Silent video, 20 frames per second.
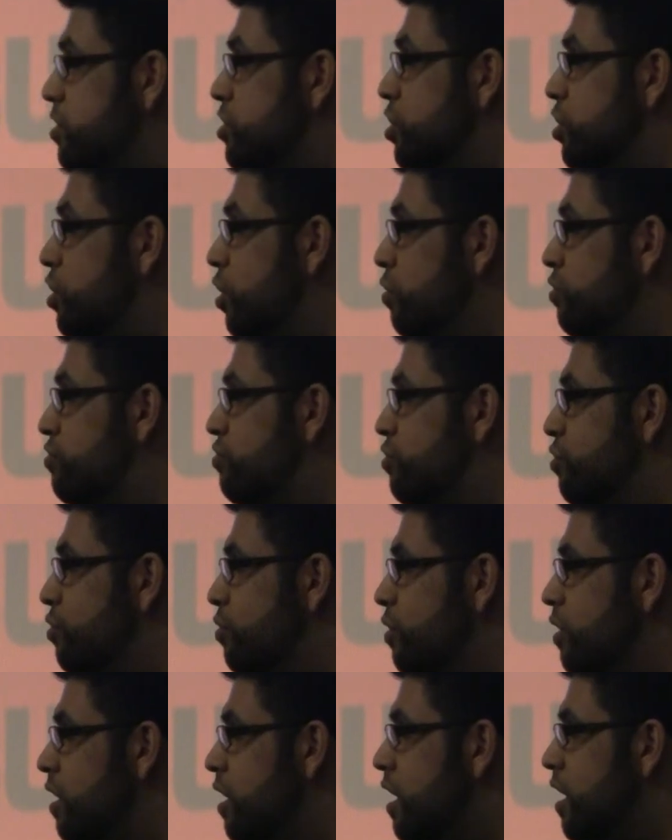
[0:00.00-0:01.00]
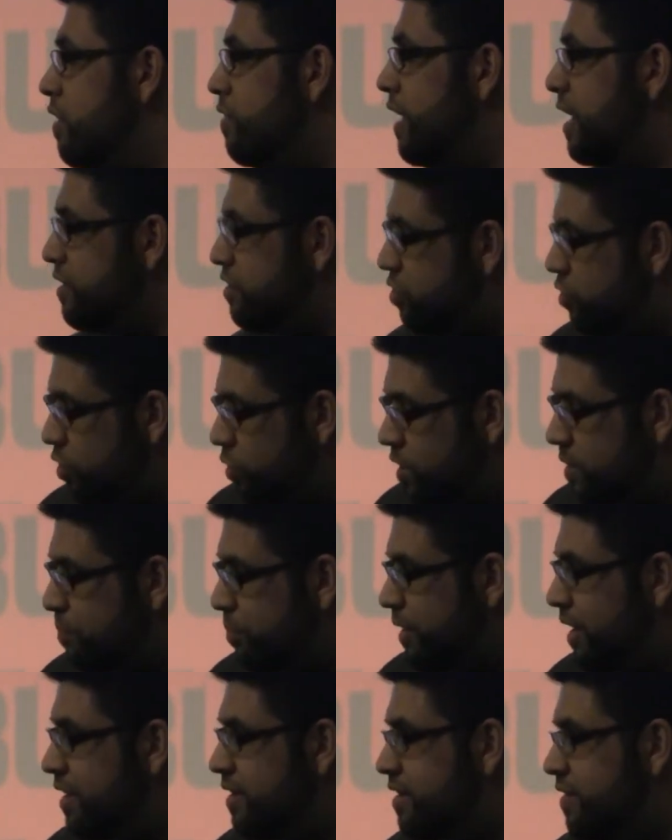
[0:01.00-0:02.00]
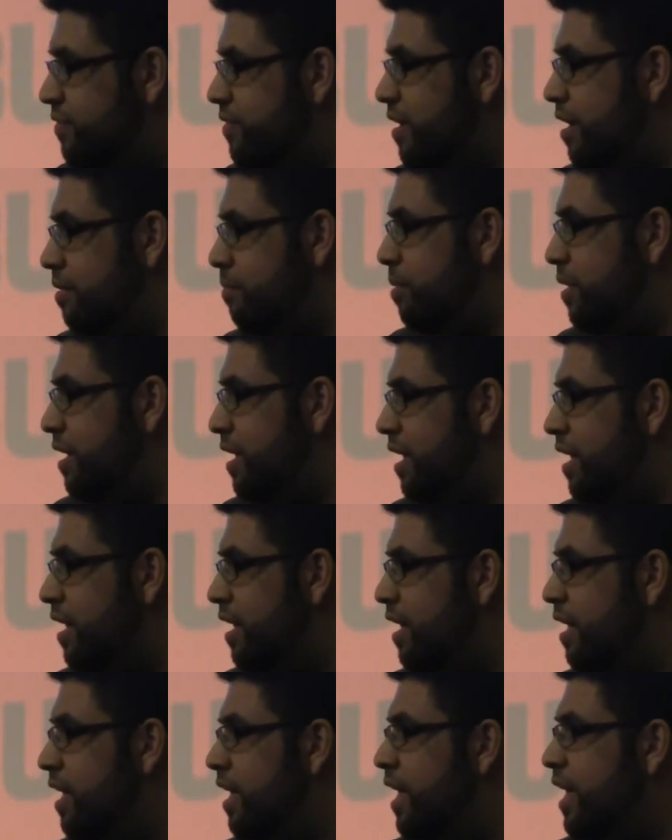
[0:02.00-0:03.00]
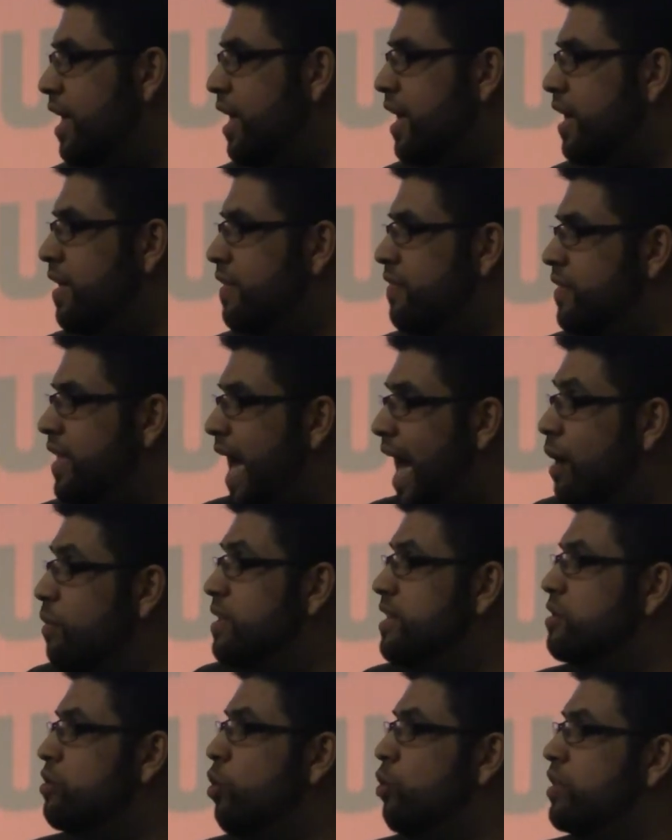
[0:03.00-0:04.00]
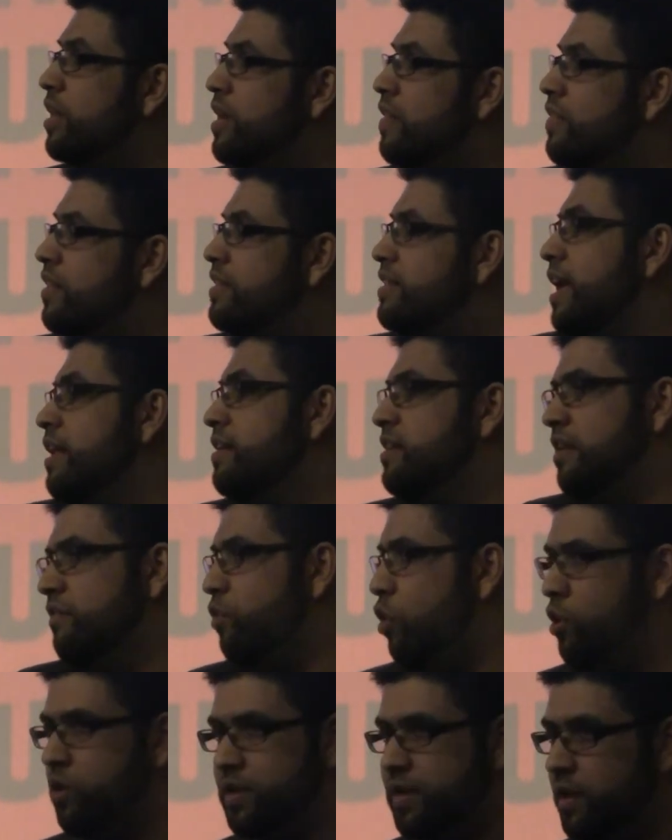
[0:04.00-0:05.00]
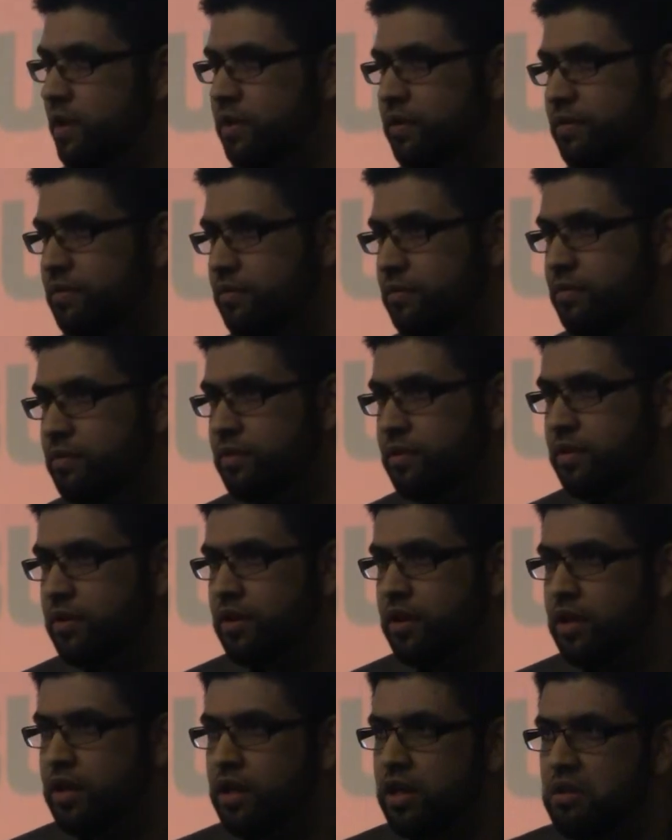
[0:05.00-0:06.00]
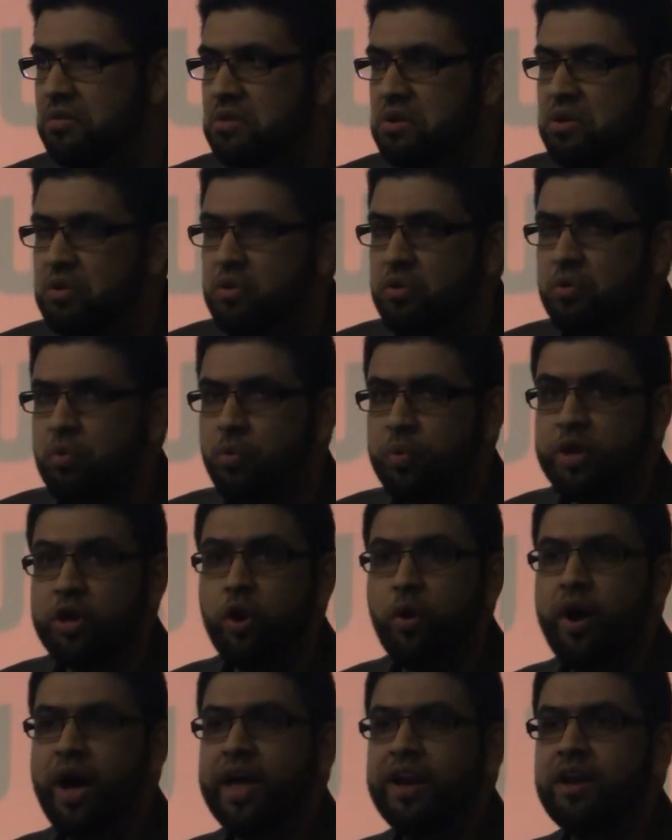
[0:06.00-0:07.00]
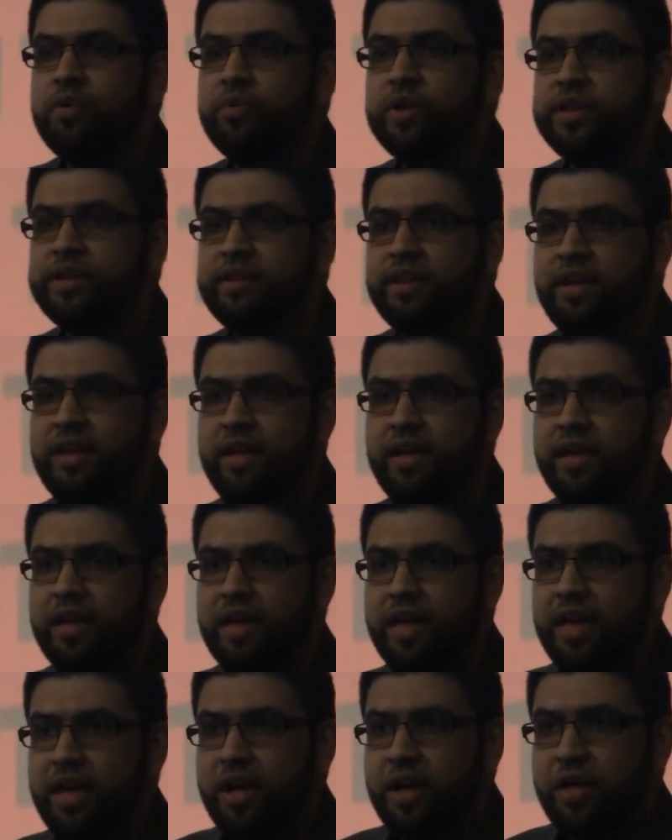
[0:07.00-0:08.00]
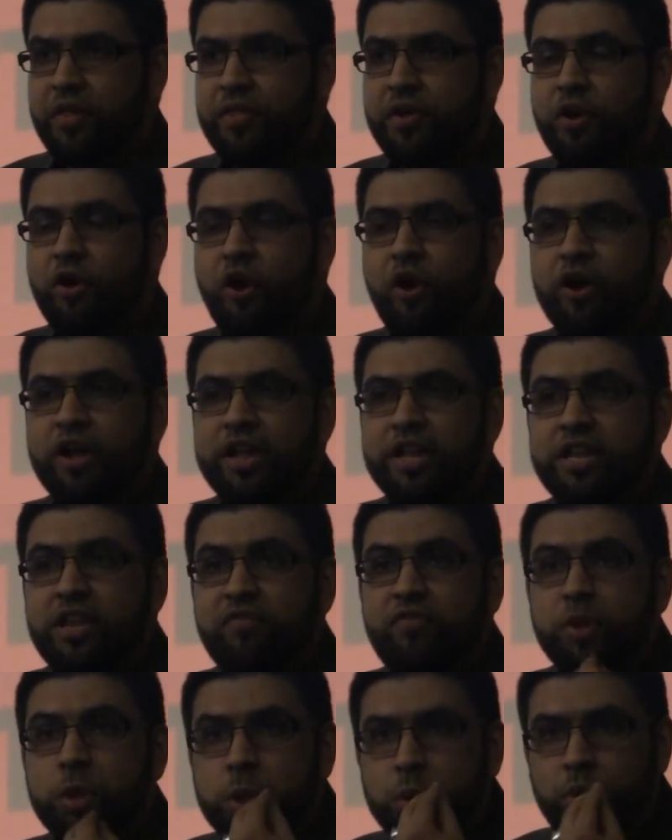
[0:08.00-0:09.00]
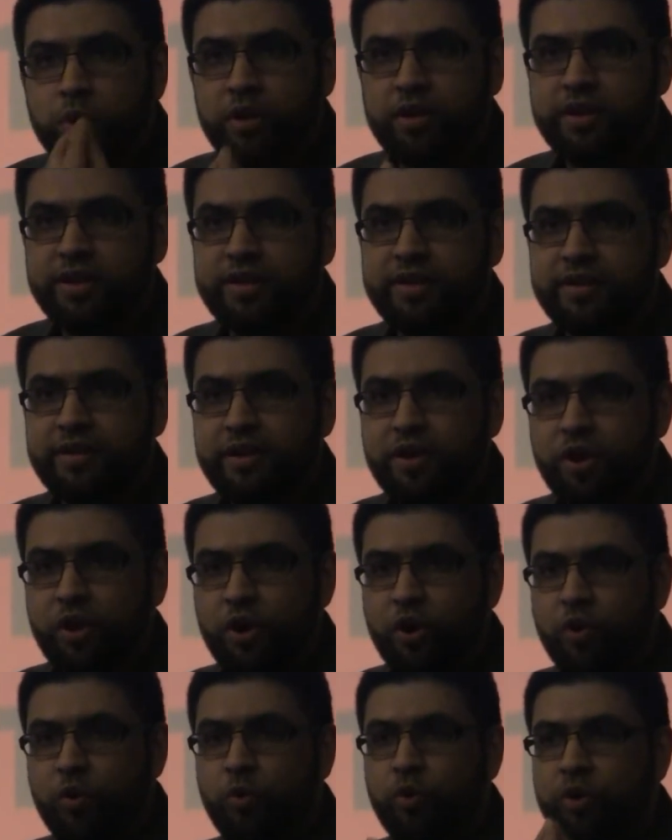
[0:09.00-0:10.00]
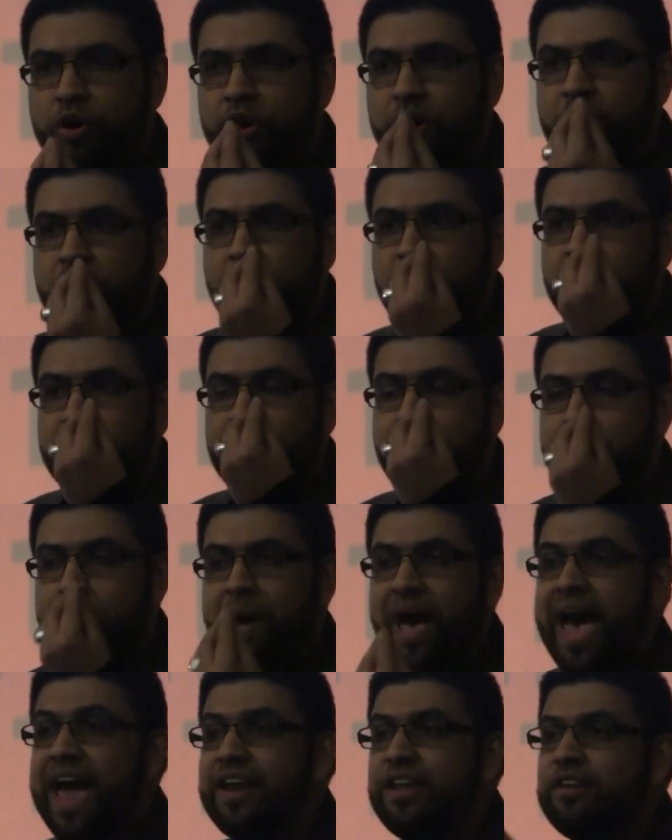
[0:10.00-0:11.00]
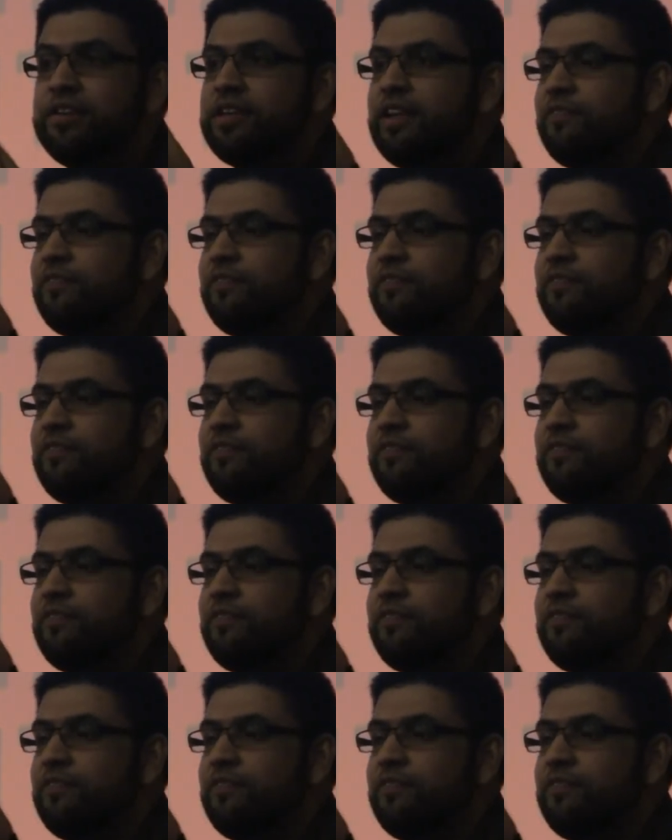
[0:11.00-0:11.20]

to go to than to those plains of Karbala in the household and in the tents of Hussain? we go ahead and we see there are individuals who were companions